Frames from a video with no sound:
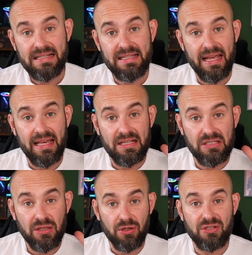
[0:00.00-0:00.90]
Today
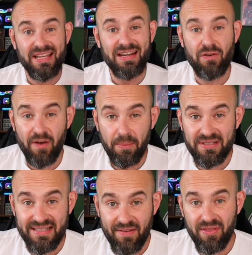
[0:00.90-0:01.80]
is Thursday, November
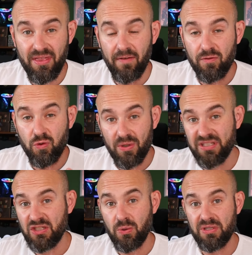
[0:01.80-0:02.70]
7th of
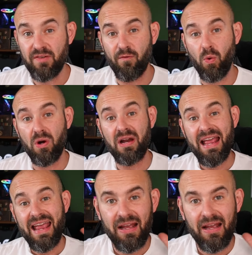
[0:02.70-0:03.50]
2024.